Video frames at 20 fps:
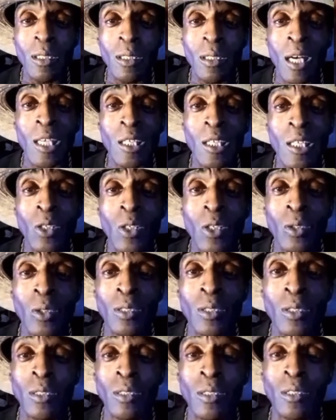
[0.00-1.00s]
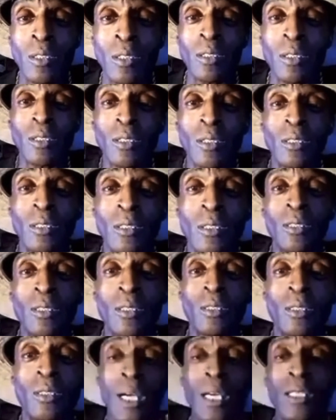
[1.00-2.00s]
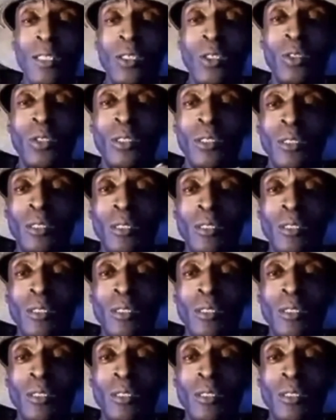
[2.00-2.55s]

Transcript: I know I know.